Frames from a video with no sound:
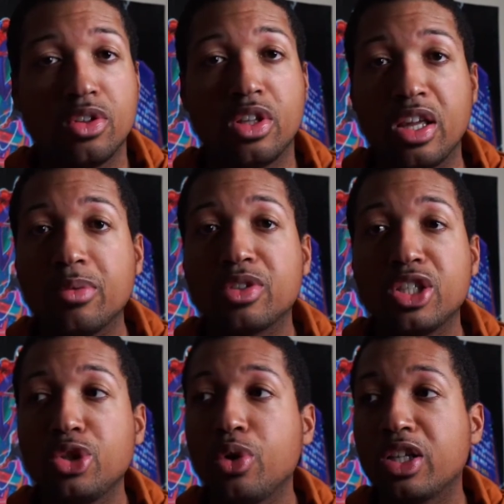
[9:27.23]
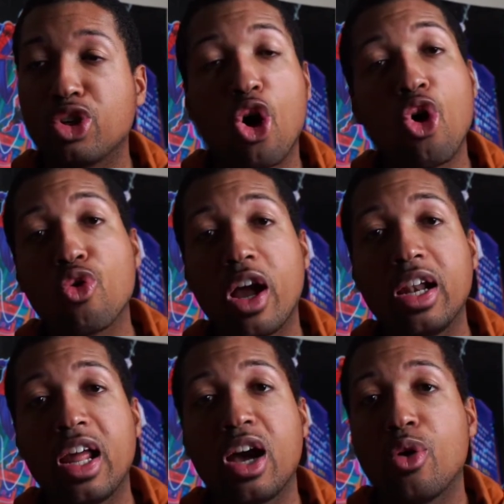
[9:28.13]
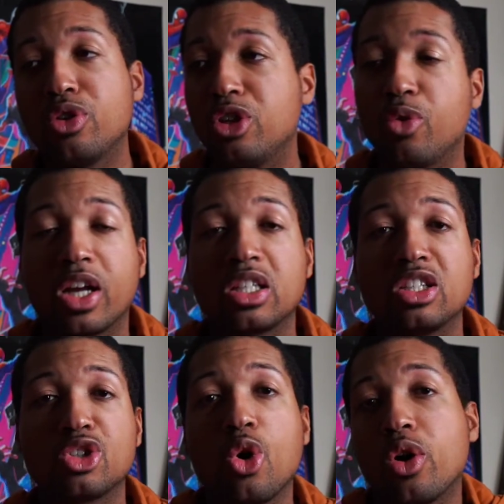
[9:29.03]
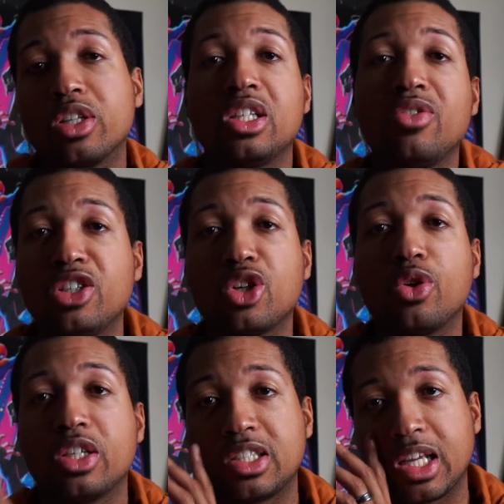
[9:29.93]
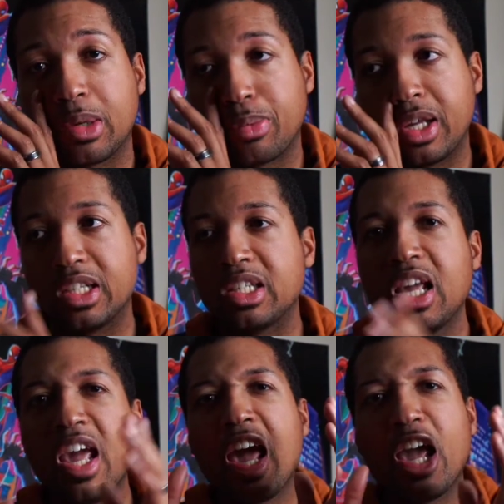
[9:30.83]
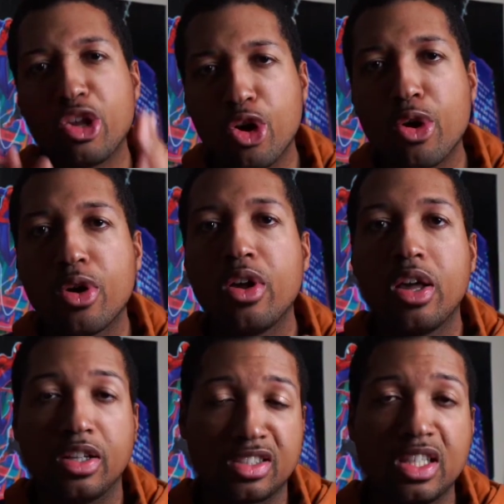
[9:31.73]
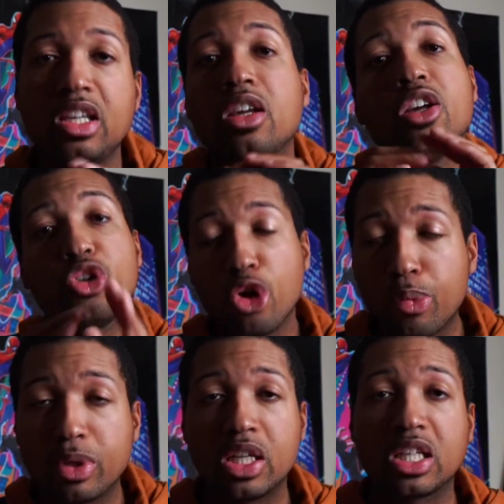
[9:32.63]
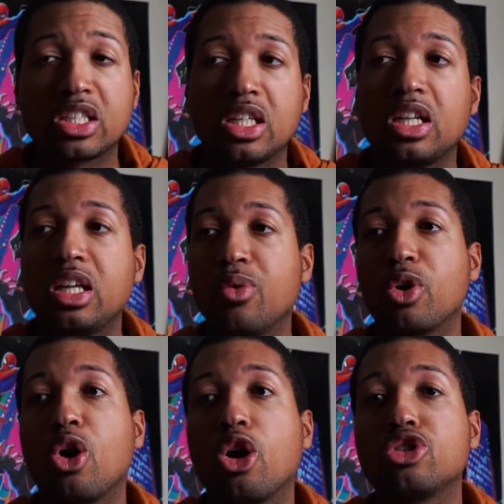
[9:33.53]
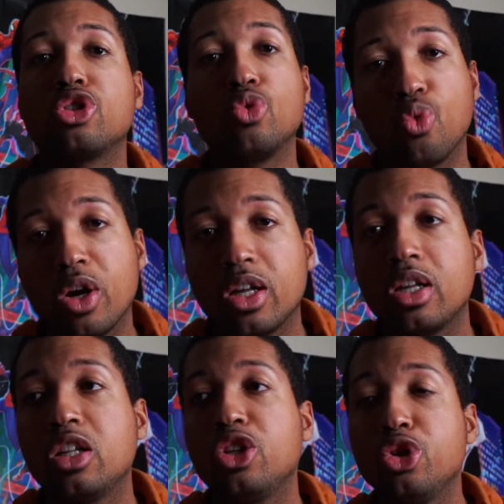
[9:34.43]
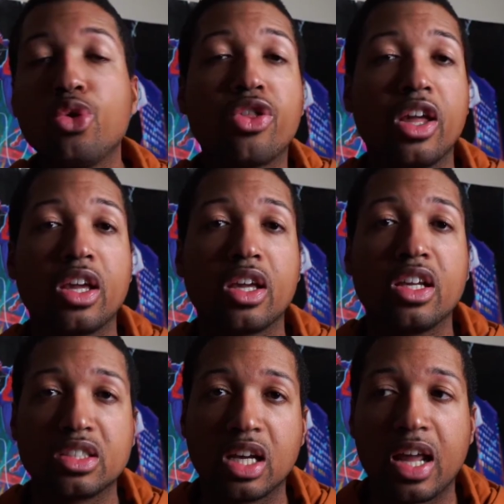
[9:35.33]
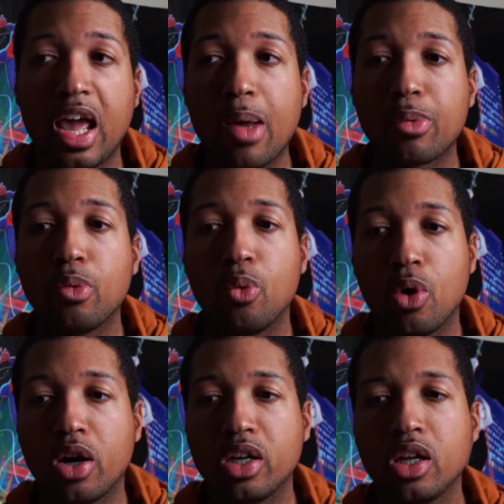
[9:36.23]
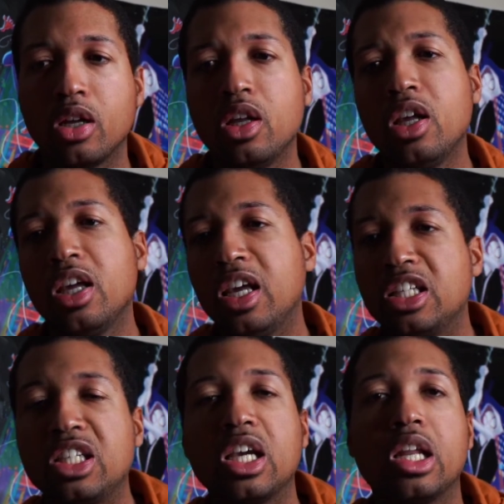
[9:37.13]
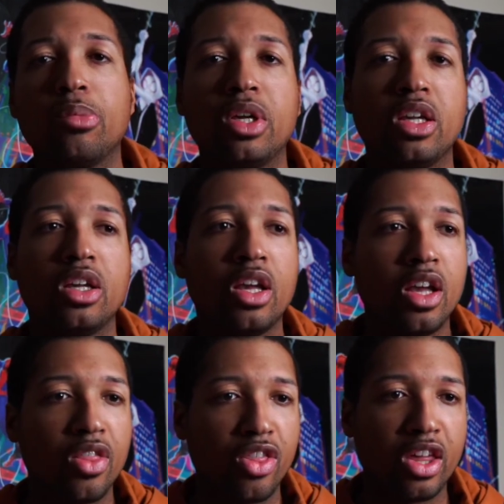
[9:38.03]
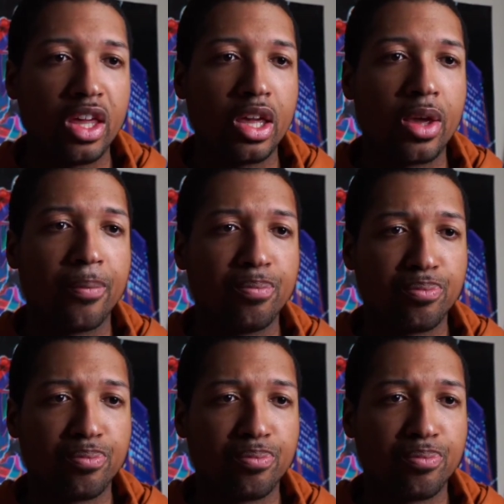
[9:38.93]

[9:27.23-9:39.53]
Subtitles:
the MCU as a whole right now, the direction it's going, the TV show that's taking place, and see your prediction in regards to what you think is going to happen with Wanda. Is she going to be the